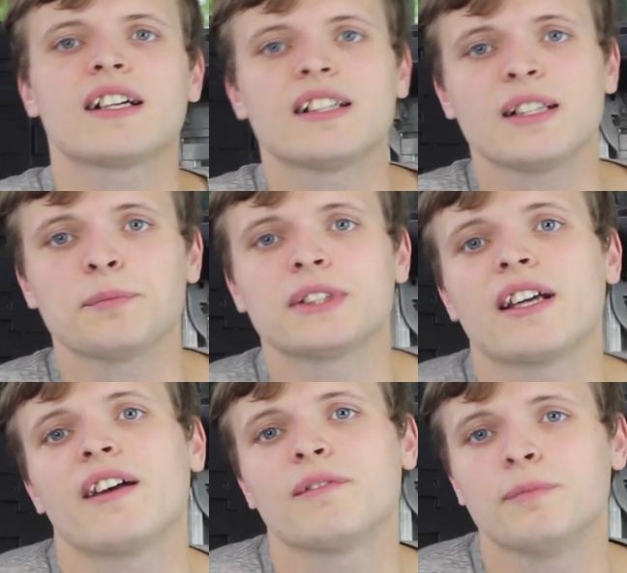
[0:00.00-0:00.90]
clips
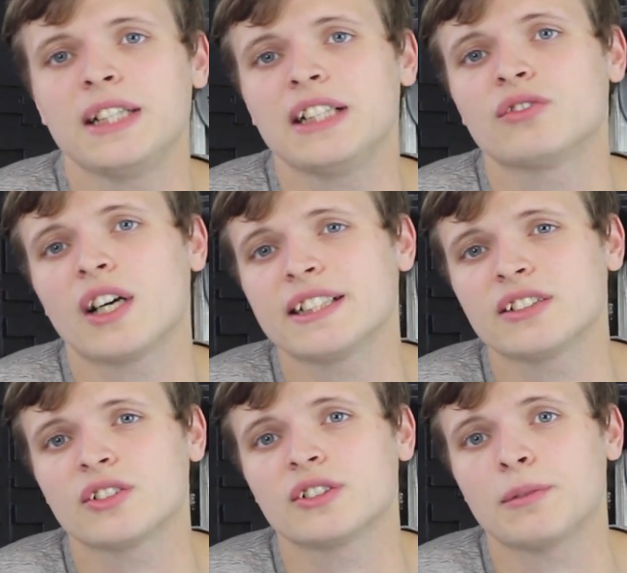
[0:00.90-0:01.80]
of me running
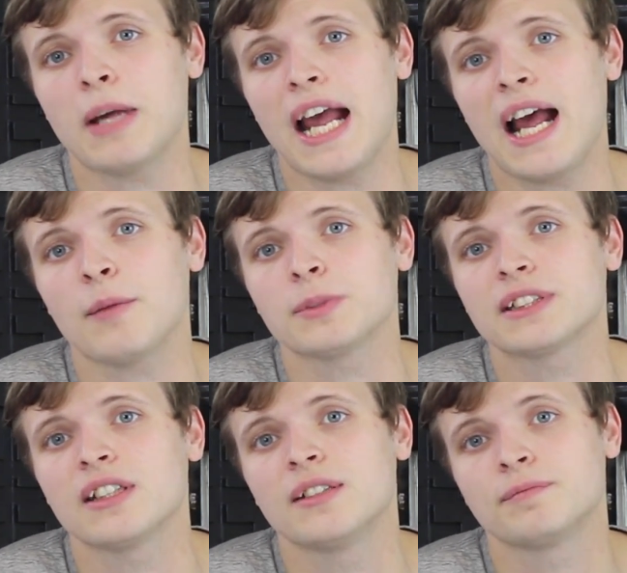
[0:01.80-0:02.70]
through some
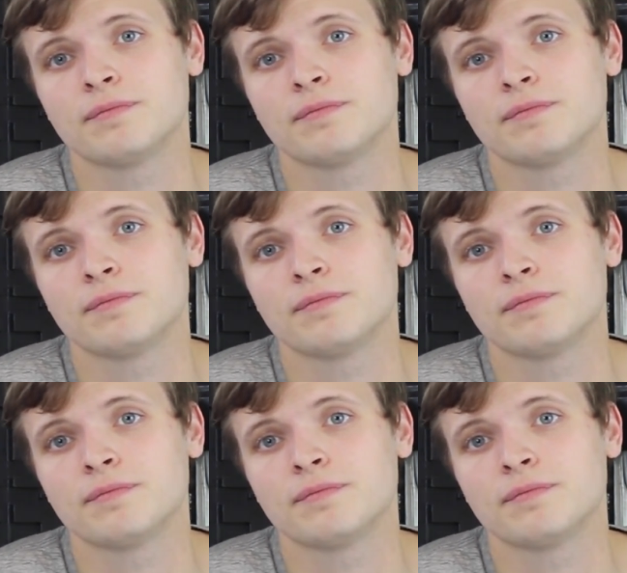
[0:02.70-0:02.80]
apps.